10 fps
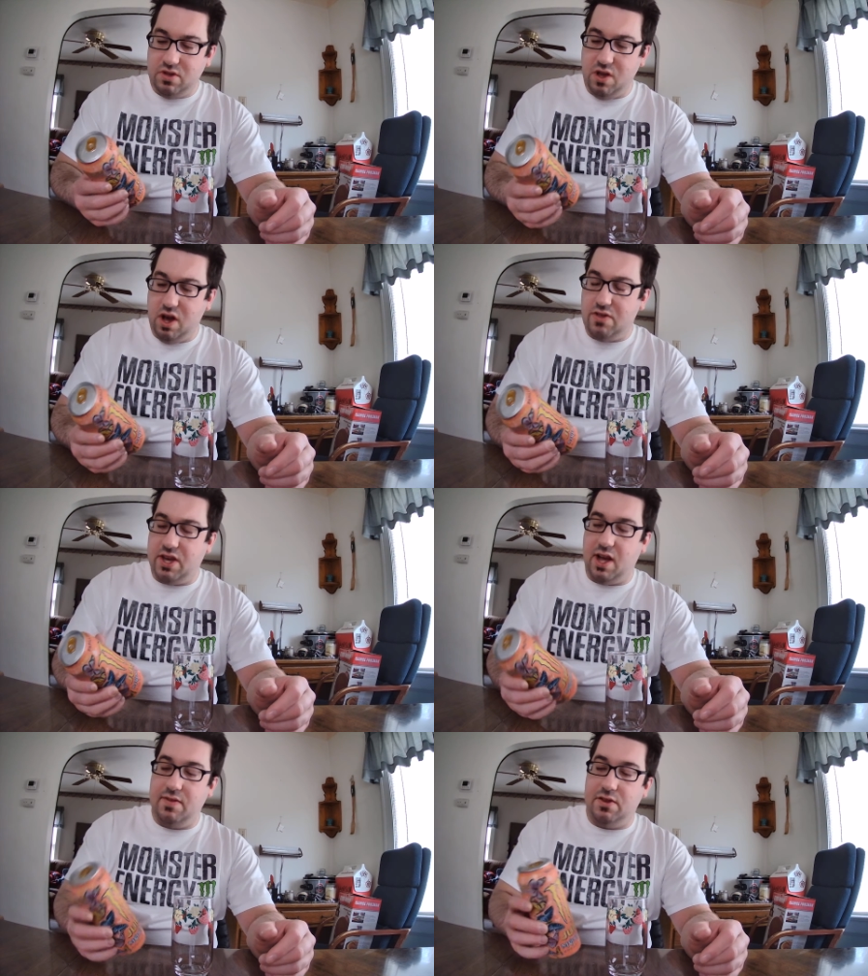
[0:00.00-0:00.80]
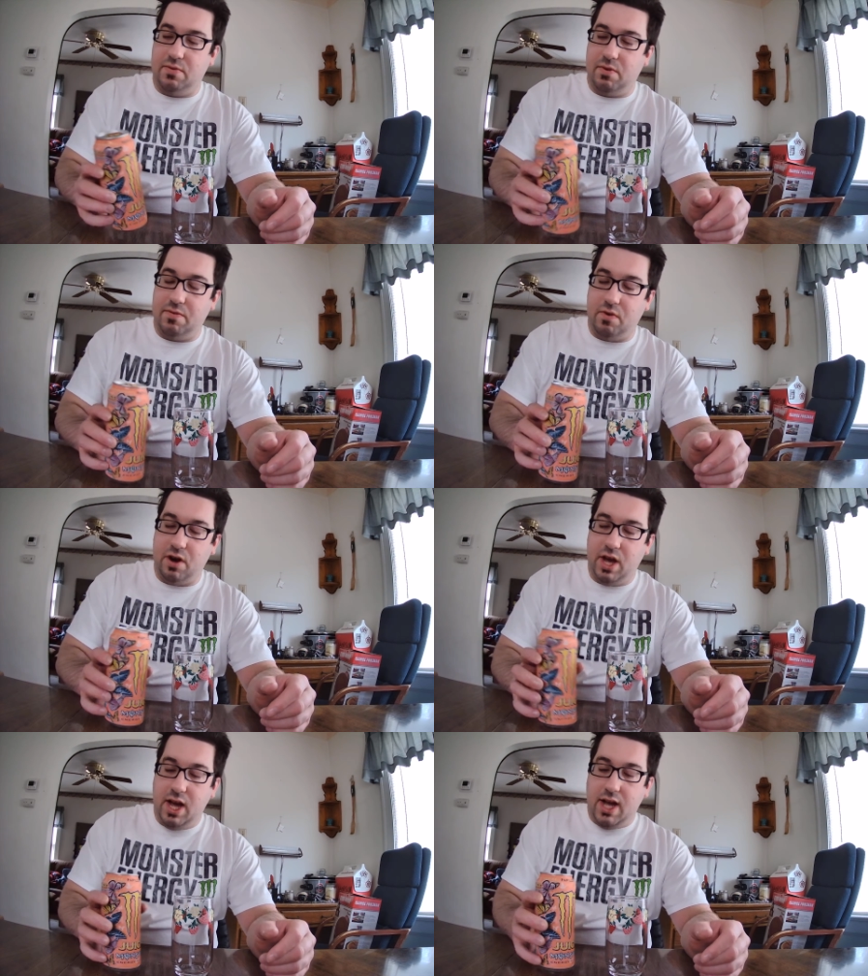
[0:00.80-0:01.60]
no, I don't think I had this one
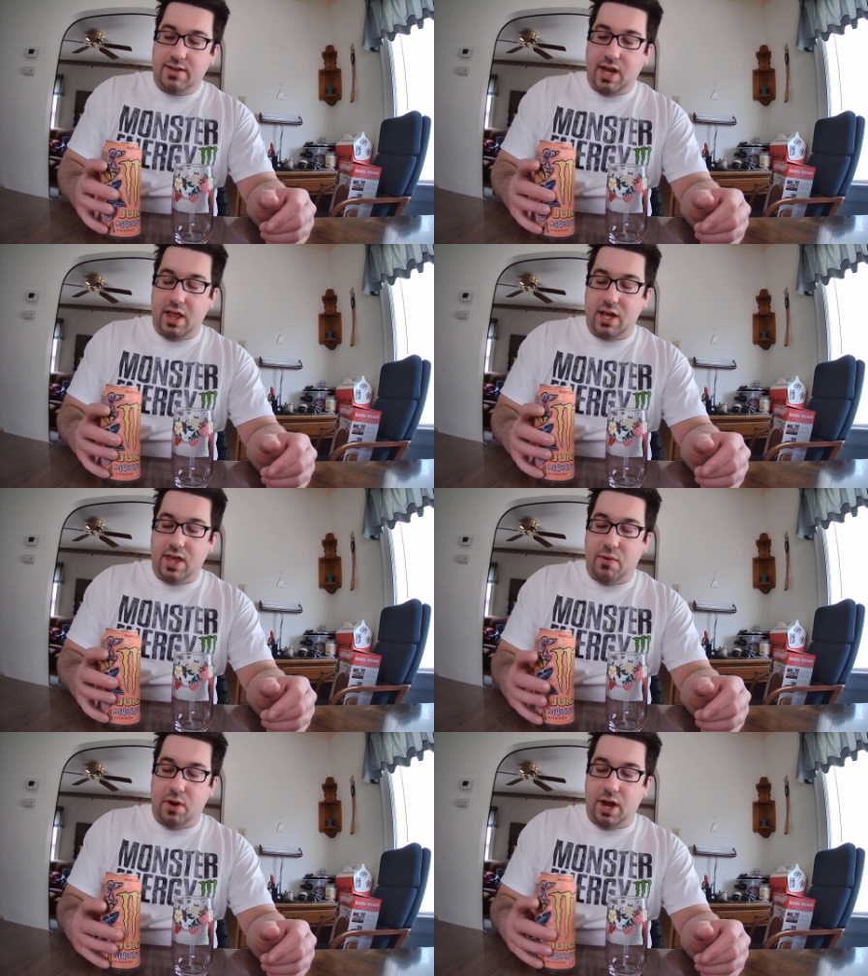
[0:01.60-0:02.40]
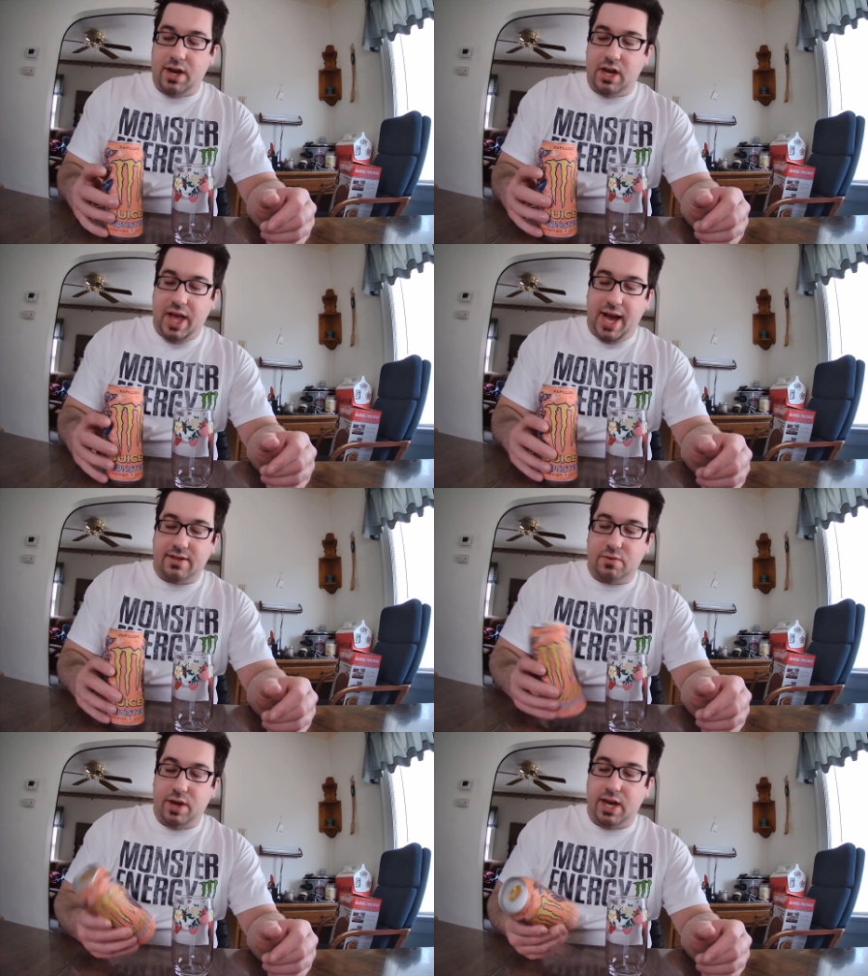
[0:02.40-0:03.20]
before. It's kind of like that one I did
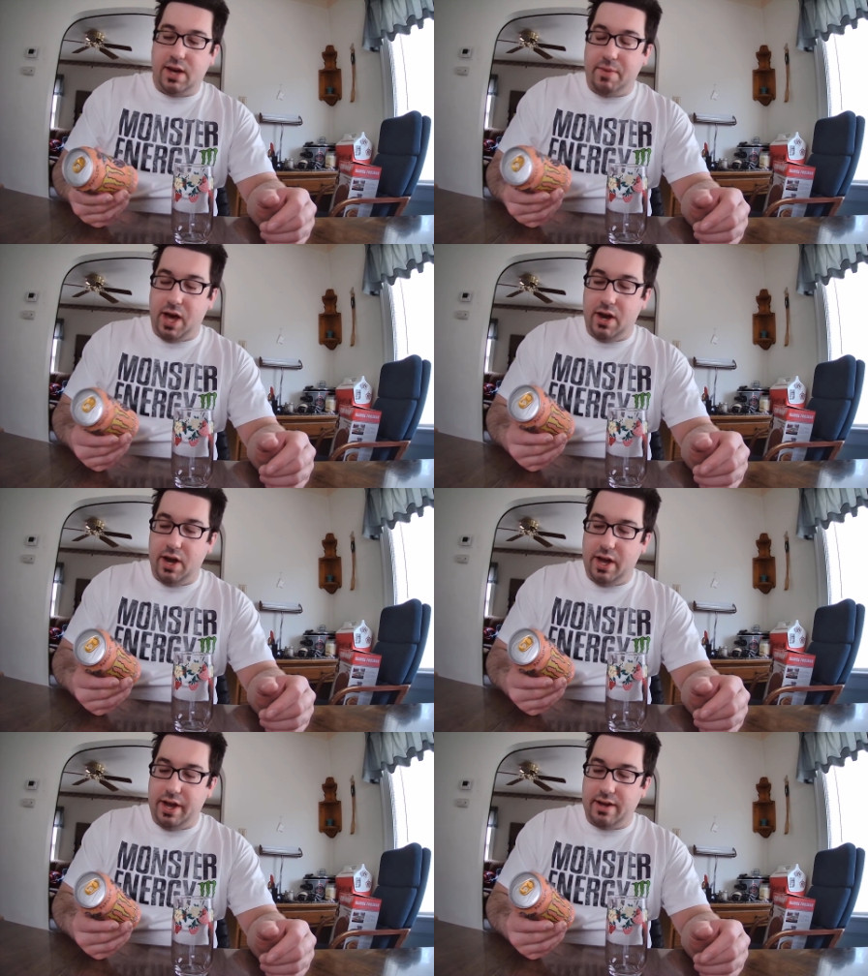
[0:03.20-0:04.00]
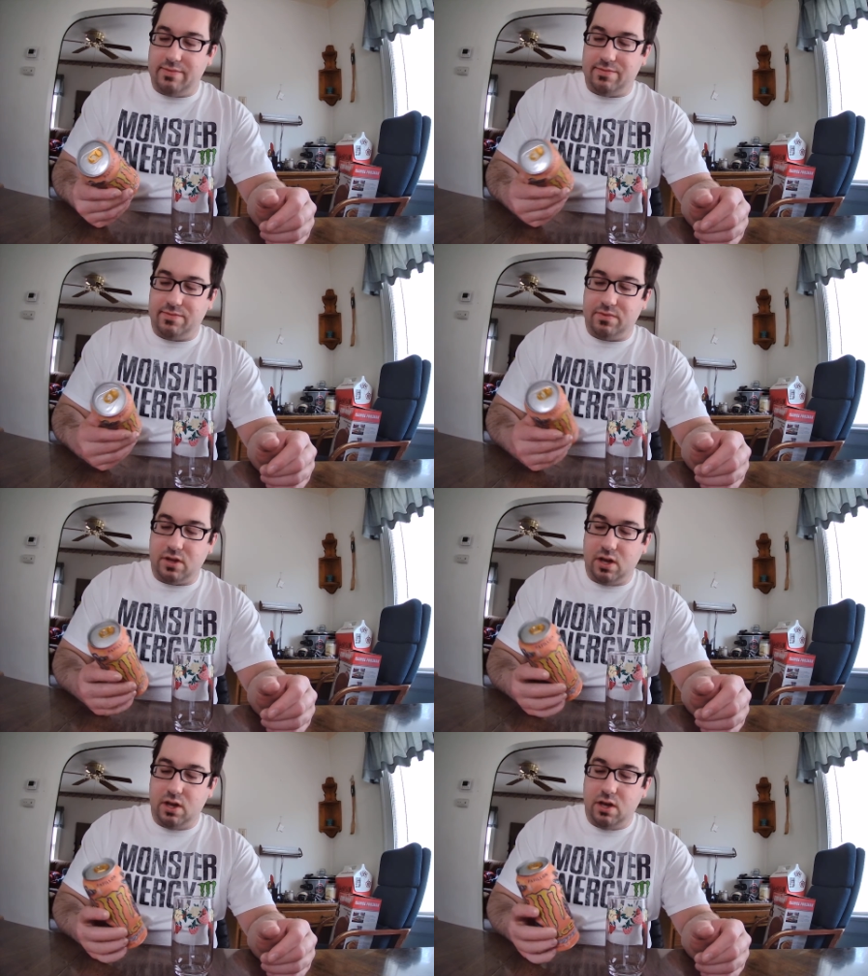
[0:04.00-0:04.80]
last week about uh,
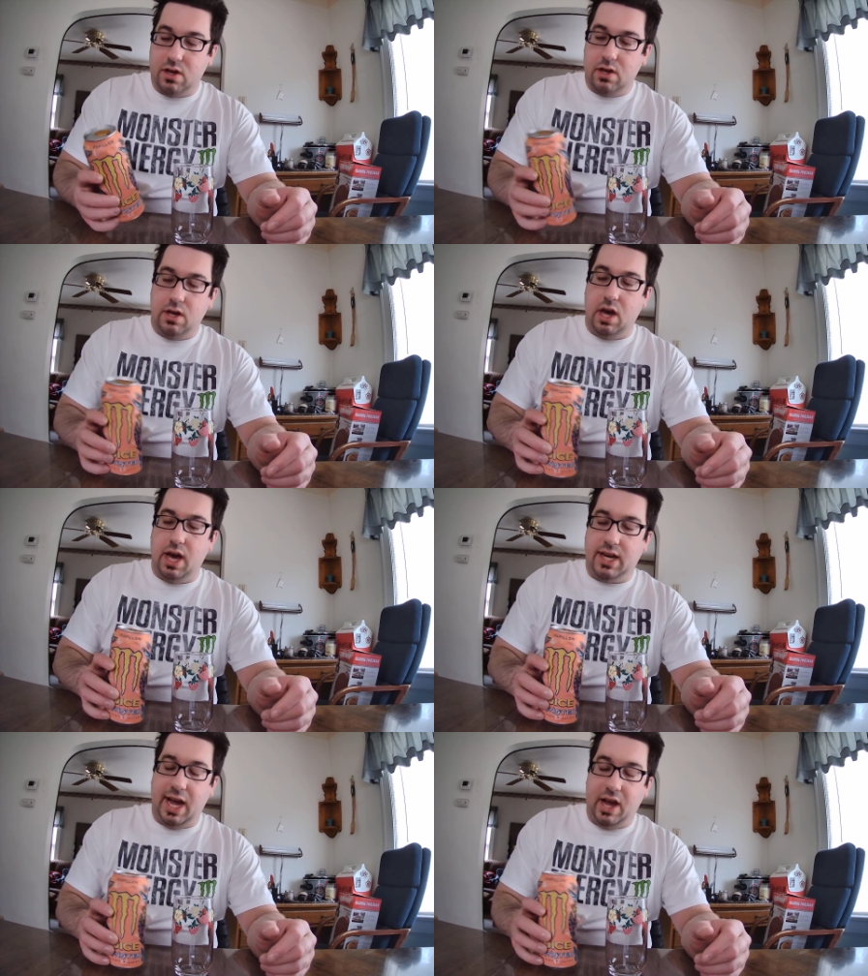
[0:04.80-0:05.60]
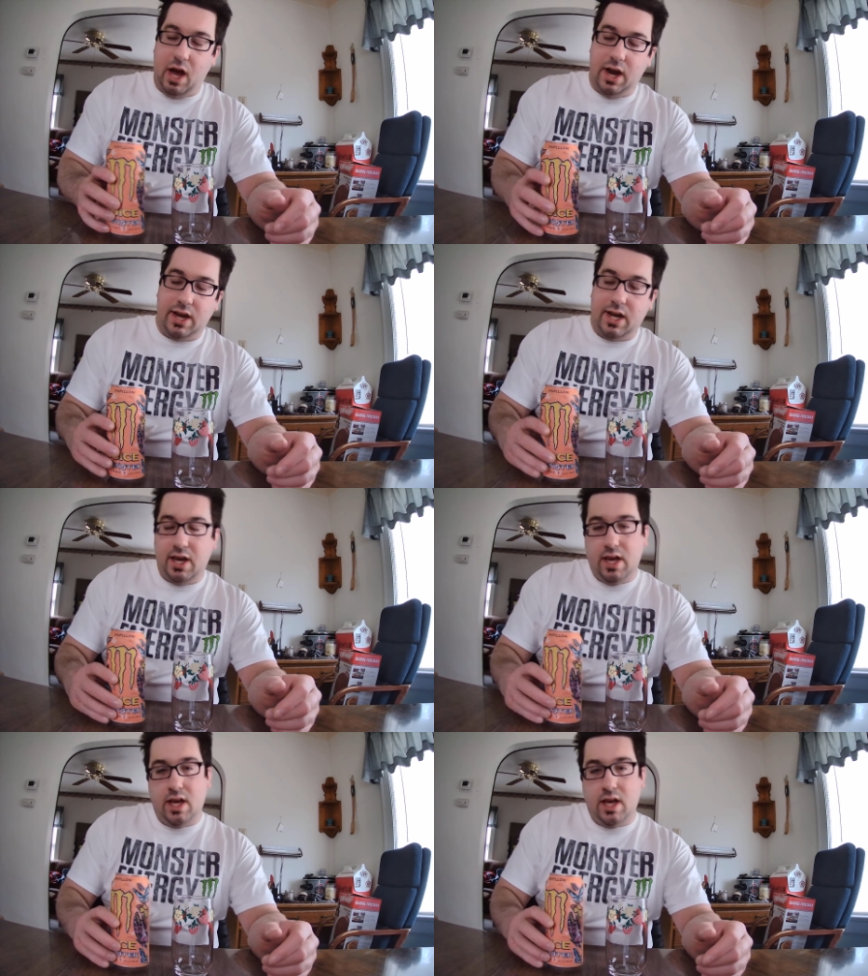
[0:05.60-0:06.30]
uh, Chaotic.